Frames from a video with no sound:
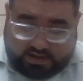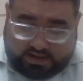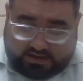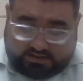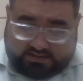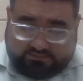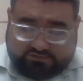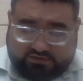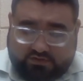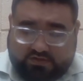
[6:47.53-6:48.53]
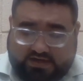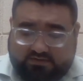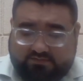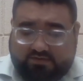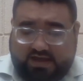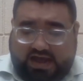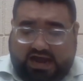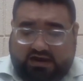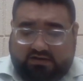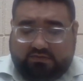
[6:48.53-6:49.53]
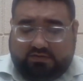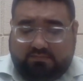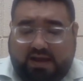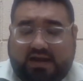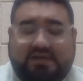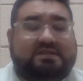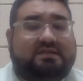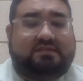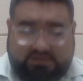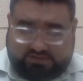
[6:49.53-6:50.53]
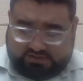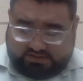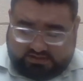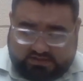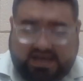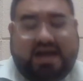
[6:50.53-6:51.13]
And it gives you kind of how to manage the session,